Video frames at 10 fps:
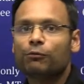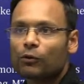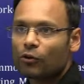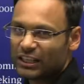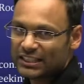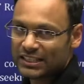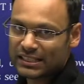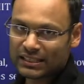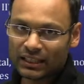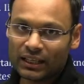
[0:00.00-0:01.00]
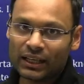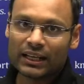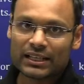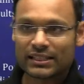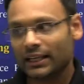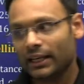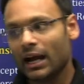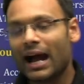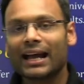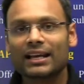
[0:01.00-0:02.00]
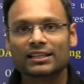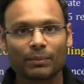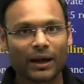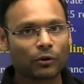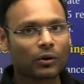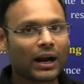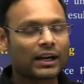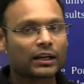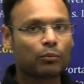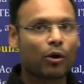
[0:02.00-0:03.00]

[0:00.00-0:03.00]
four colleges. Let's say IISc Bangalore, IIT